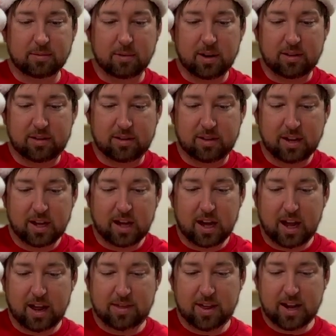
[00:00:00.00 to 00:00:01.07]
with,
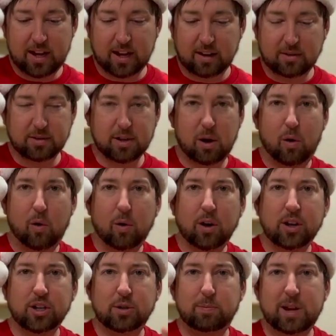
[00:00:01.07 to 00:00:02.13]
I think it was an
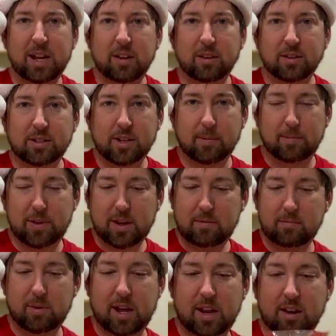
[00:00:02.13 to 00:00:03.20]
orange peel or
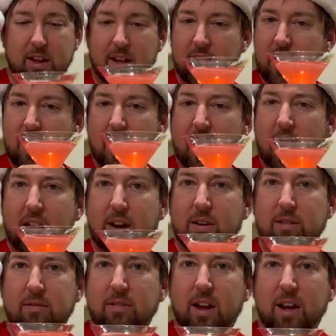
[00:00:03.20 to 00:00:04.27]
something, but I
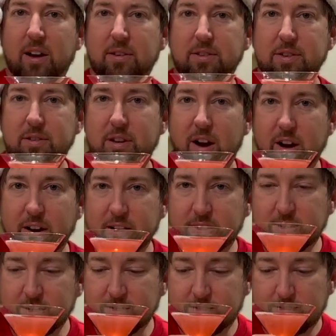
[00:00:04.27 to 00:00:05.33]
don't do
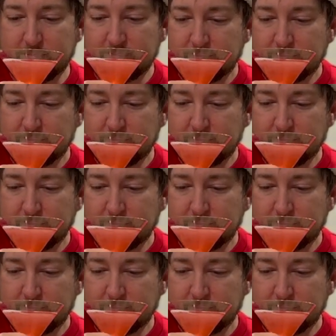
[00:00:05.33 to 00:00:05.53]
garnishes.